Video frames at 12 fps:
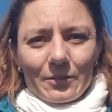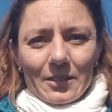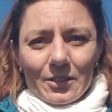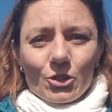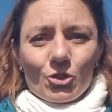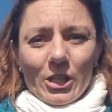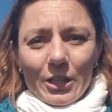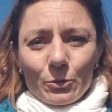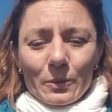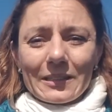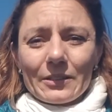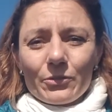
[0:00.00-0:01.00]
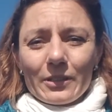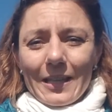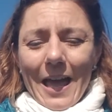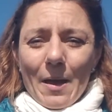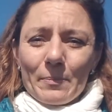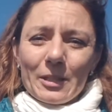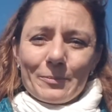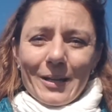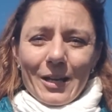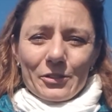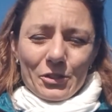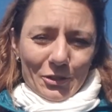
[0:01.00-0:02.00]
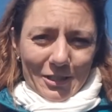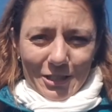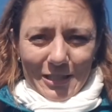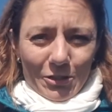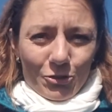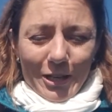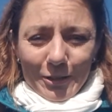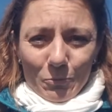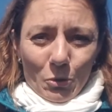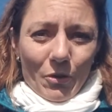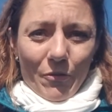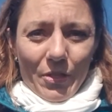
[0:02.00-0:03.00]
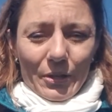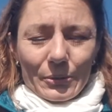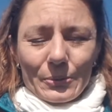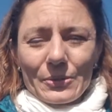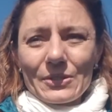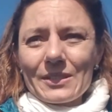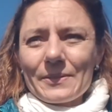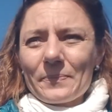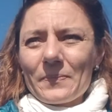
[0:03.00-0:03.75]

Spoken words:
that you generally feel happy about, so you can attract more of those.